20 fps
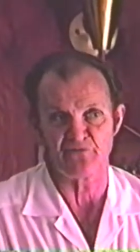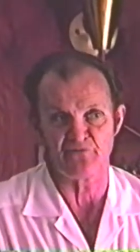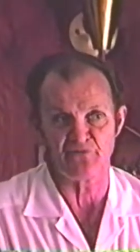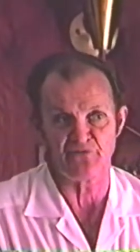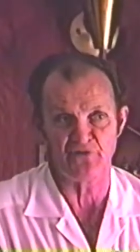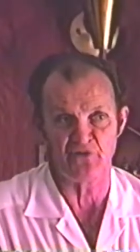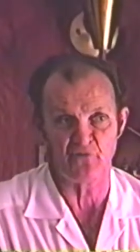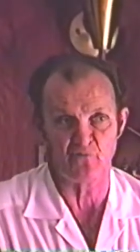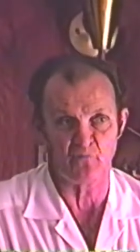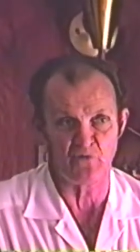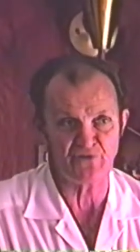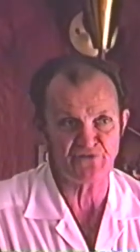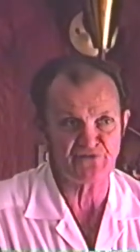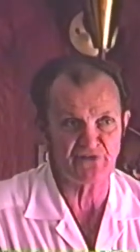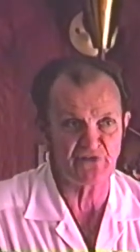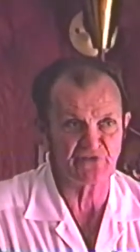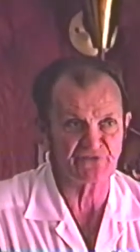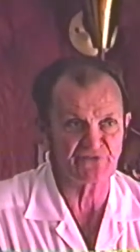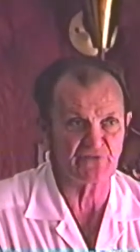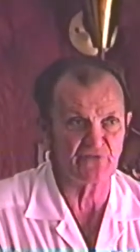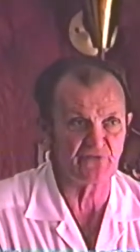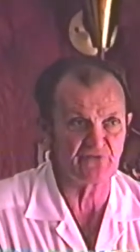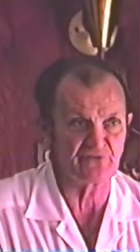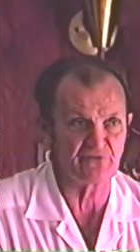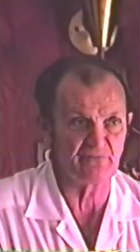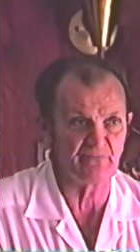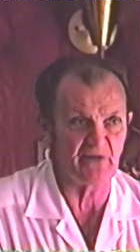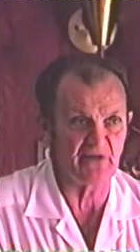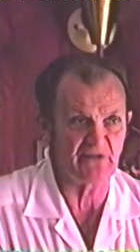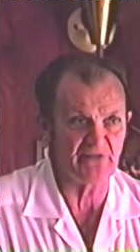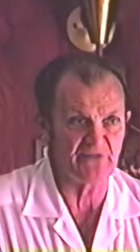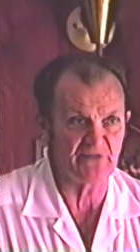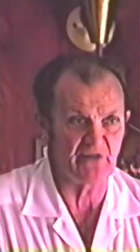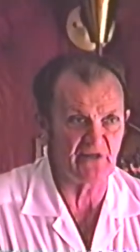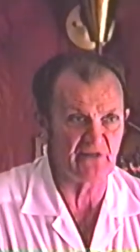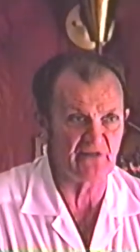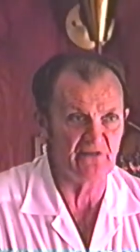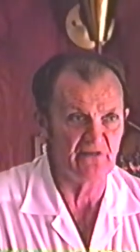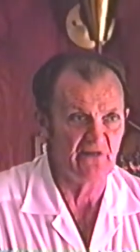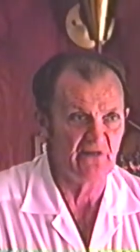if we don't watch ourselves and
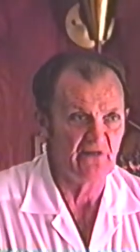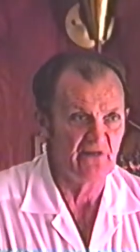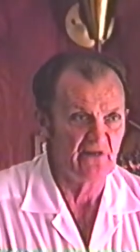maintain